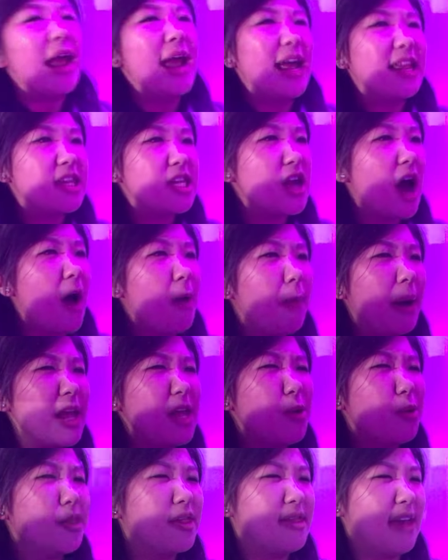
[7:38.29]
It's not
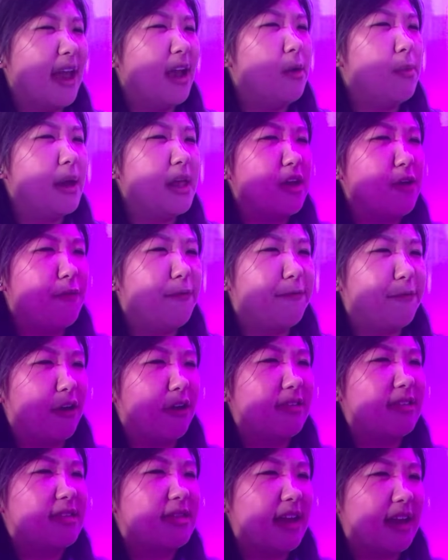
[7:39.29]
what you think when you
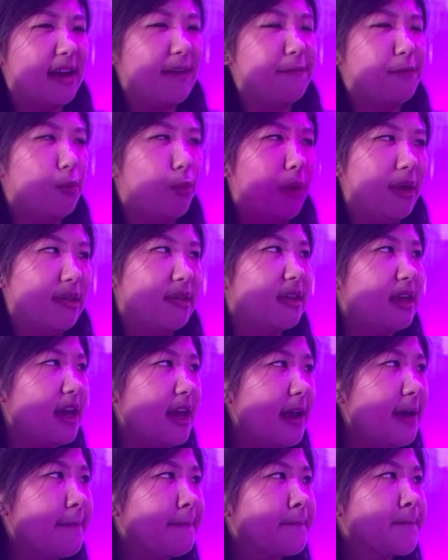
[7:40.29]
first think of
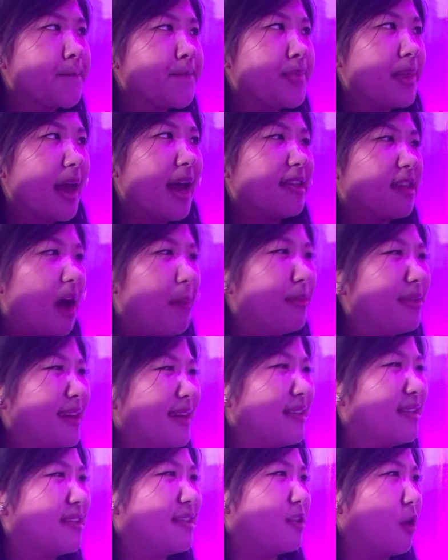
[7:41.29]
whiskey. It's almost
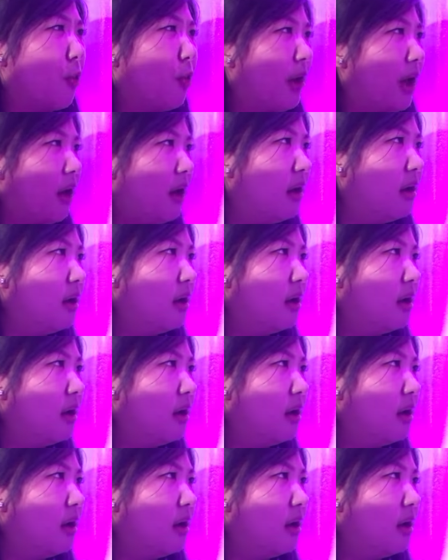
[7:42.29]
like a soda,